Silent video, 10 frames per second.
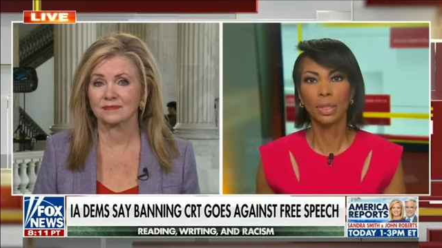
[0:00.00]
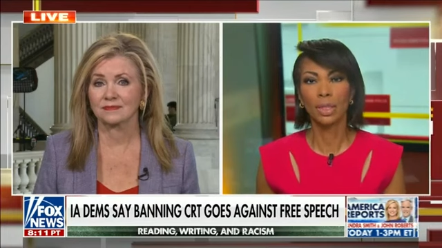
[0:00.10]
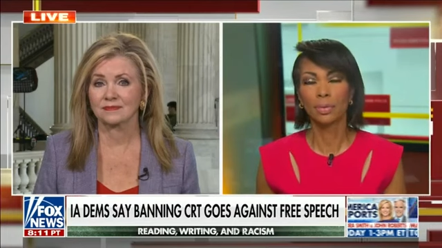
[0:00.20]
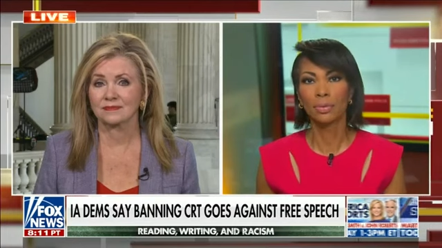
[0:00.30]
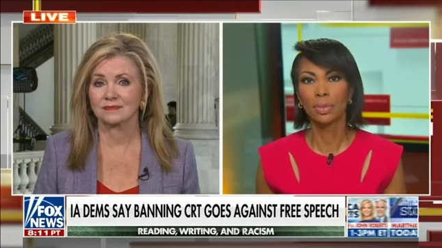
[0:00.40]

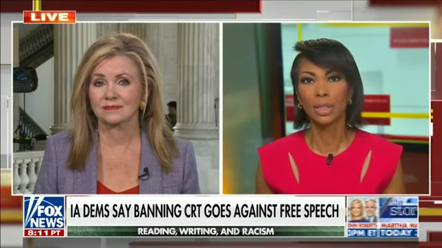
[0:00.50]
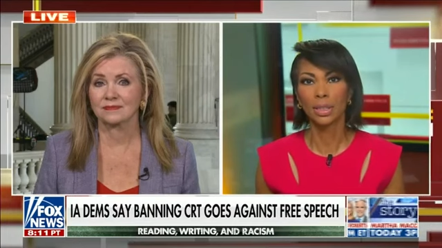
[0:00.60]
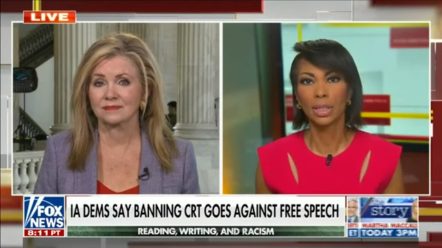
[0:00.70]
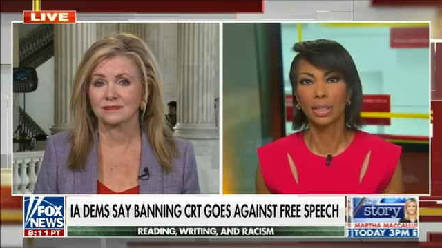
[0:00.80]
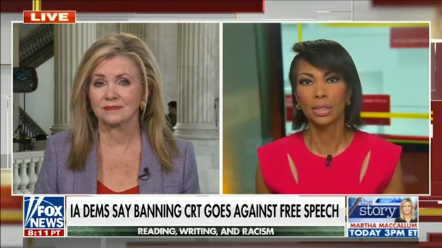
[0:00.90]
Speaker 1: really,
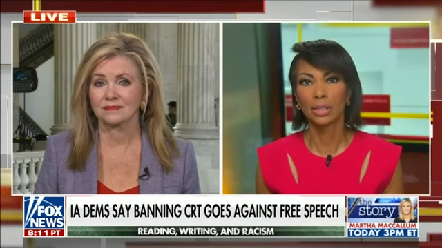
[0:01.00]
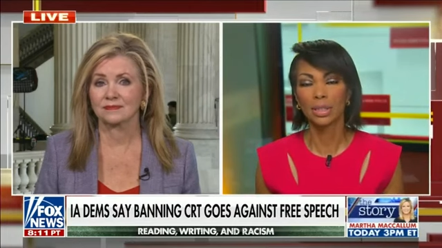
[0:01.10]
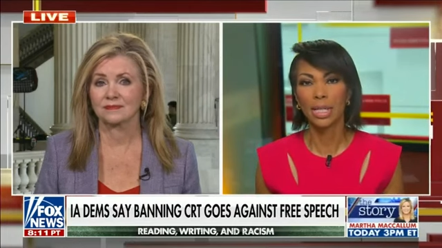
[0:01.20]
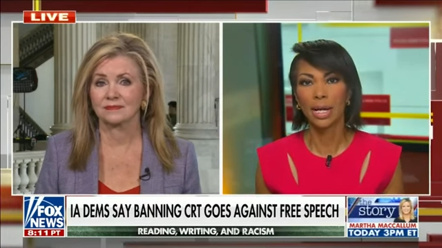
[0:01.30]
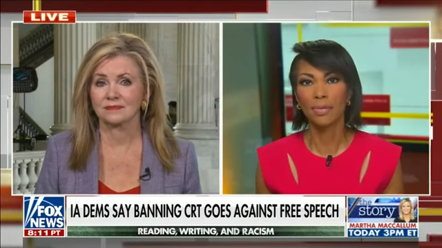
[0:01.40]
really
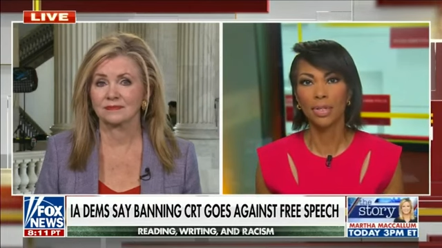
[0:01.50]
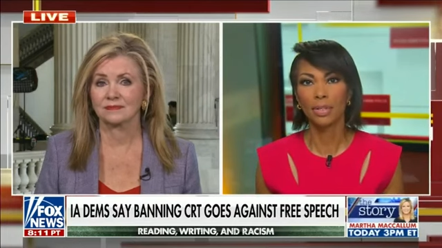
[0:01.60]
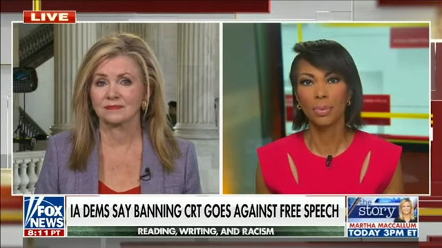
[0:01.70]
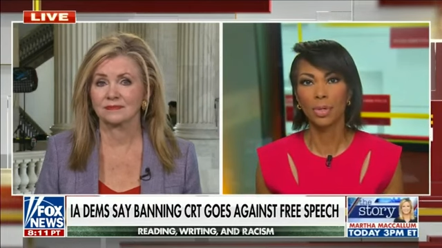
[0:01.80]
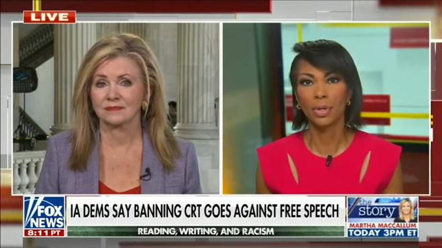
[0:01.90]
good to have you
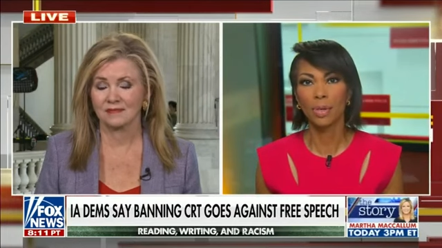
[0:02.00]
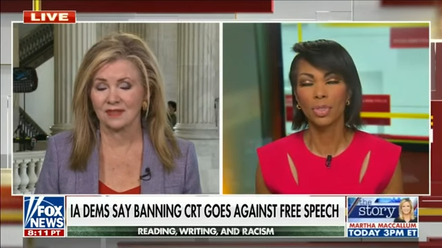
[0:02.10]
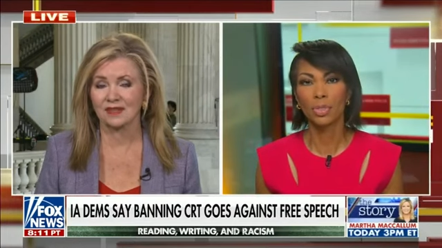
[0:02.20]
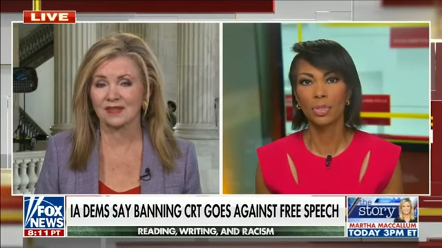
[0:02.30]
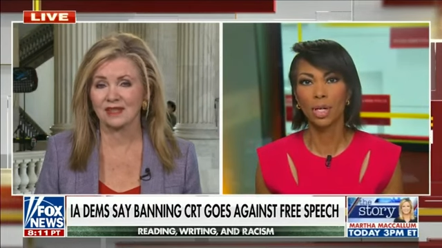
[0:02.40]
on the
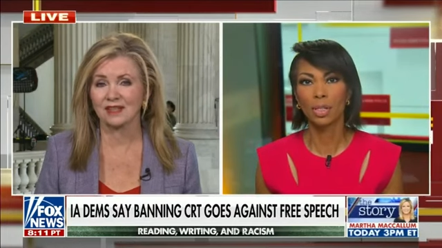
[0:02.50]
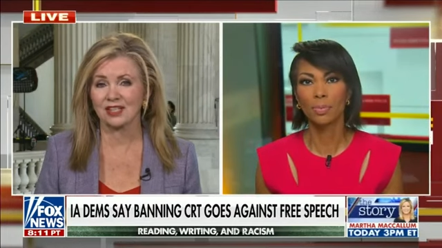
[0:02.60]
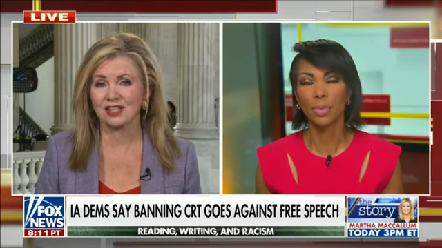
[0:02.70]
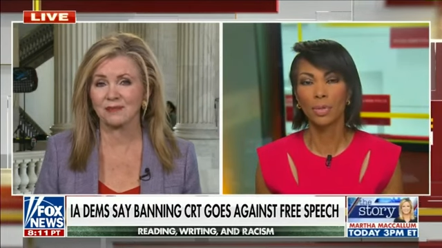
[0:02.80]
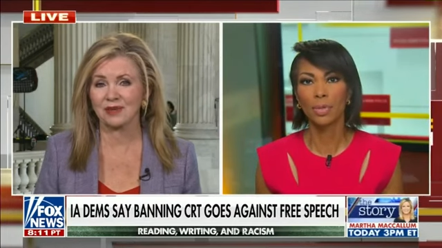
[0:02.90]
program as you talk
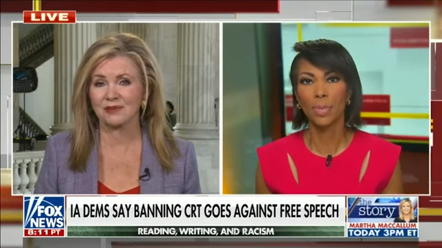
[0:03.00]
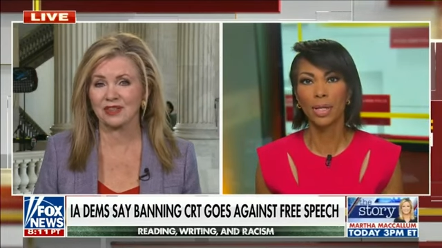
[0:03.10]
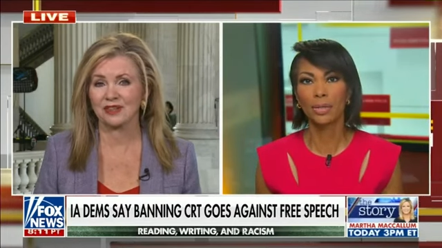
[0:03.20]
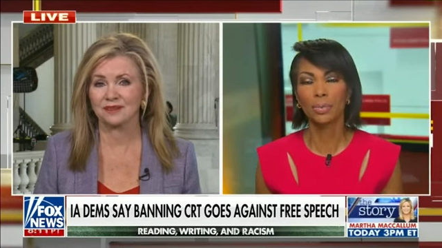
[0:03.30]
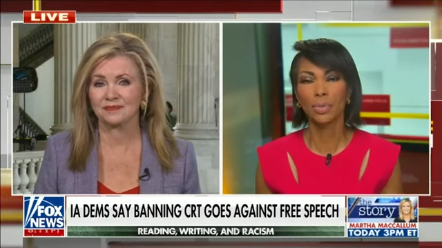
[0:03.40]
good both
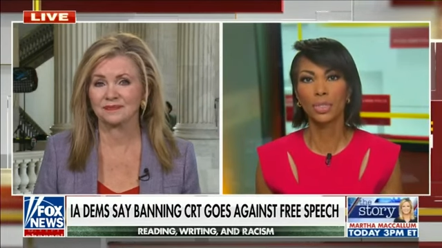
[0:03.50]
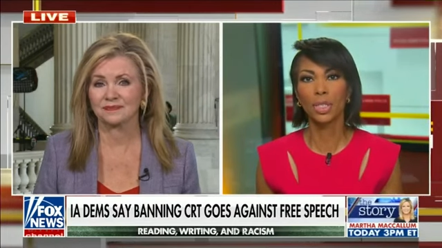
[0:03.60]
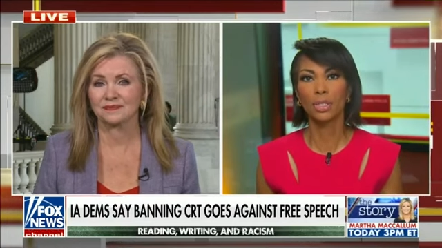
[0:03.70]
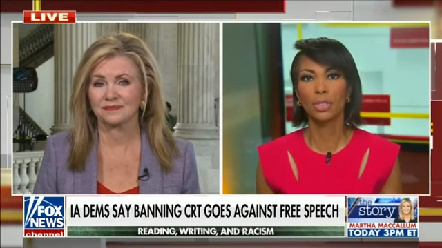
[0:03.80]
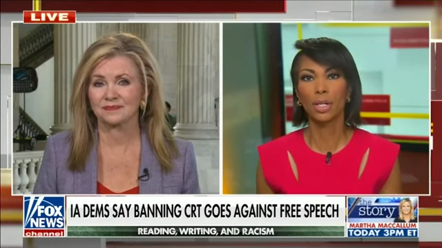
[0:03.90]
about the push
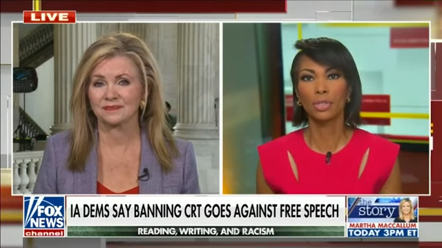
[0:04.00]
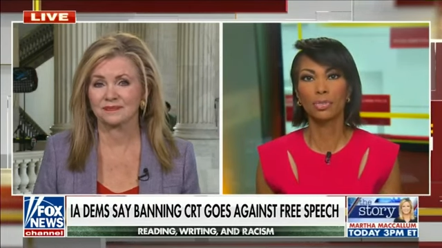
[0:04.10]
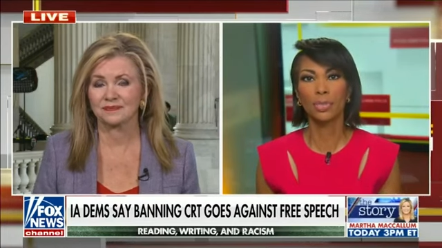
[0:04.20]
against Dr.